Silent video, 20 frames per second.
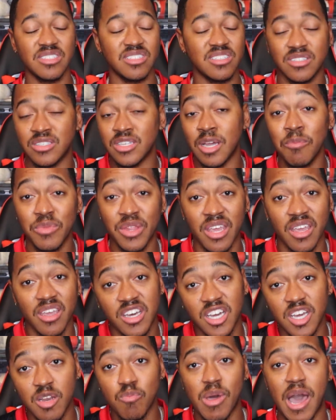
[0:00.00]
Something
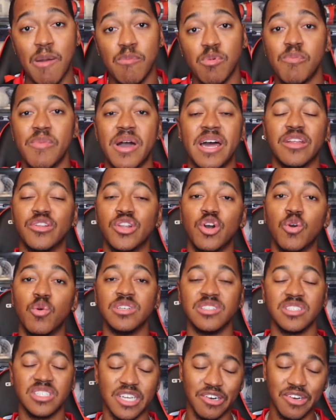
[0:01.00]
could pop up out of
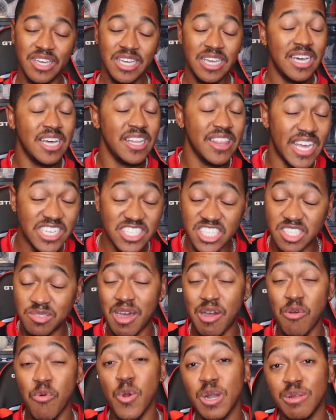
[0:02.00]
nowhere. So that's just
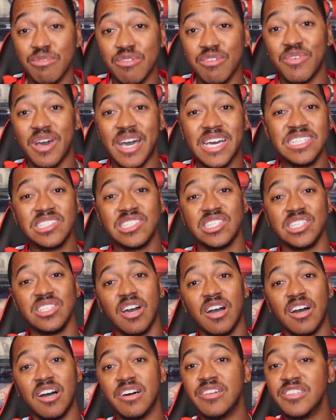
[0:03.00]
my word of advice to
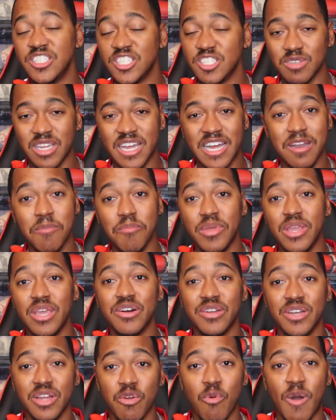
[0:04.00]
y'all. Just kind of be
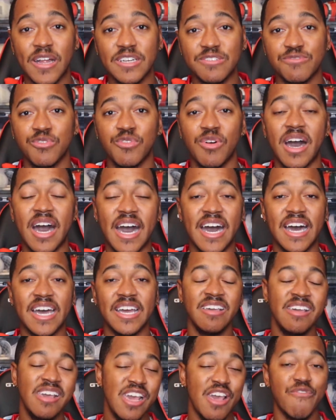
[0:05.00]
on a watchful eye.
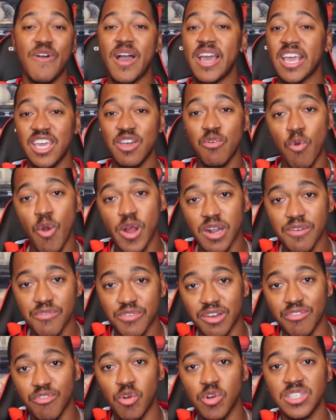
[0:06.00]
If I get word of
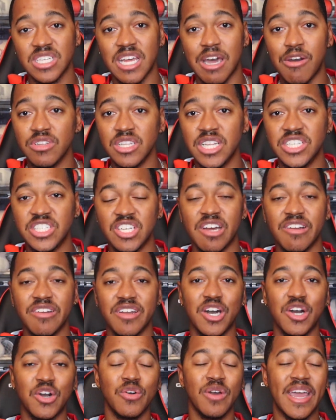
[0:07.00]
it, of course, I will let y'all
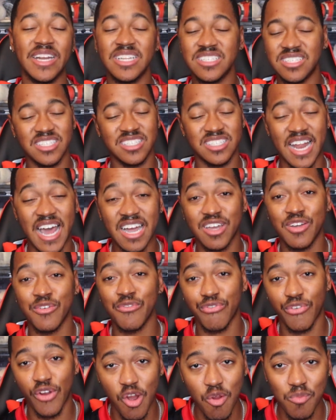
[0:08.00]
know. And this is not
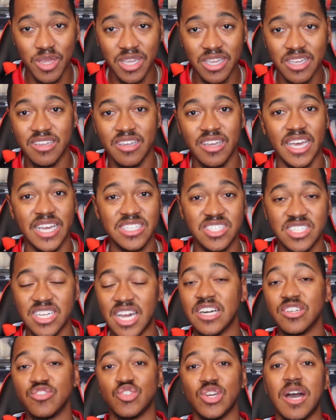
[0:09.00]
confirming a
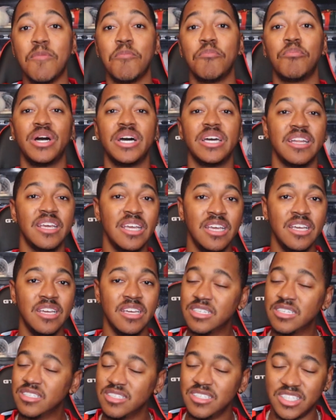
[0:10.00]
shock drop, but
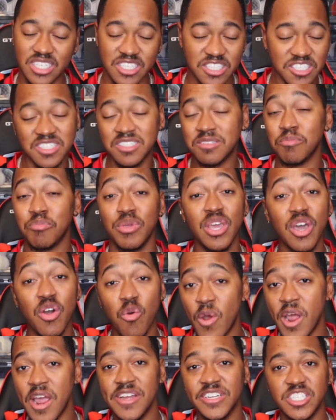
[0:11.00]
just be
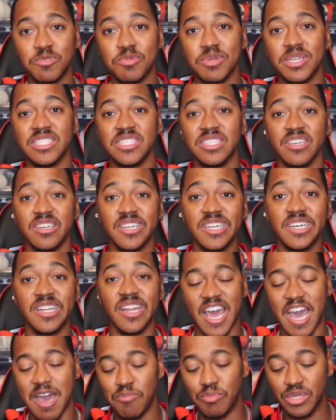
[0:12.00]
aware just because it could
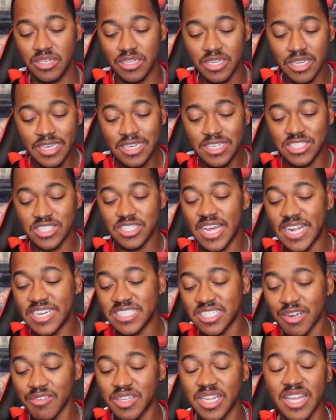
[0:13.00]
happen. So that
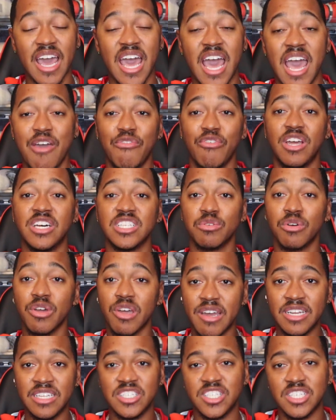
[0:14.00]
is everything I have for y'all. So we're
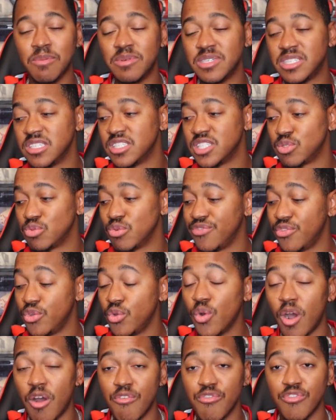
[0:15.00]
going to jump into this
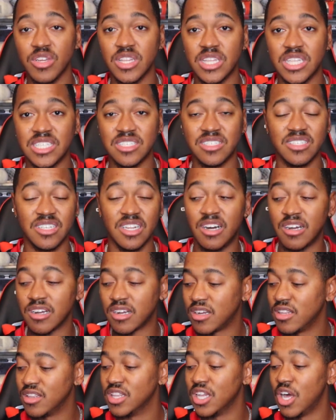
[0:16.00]
review over this
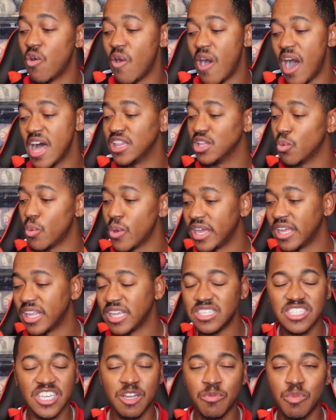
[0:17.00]
Dunk Low Halloween.
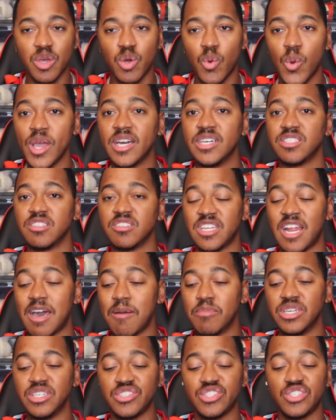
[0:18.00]
It's going to be quick because there's
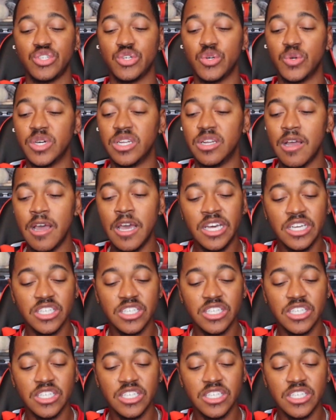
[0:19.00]
not much to it.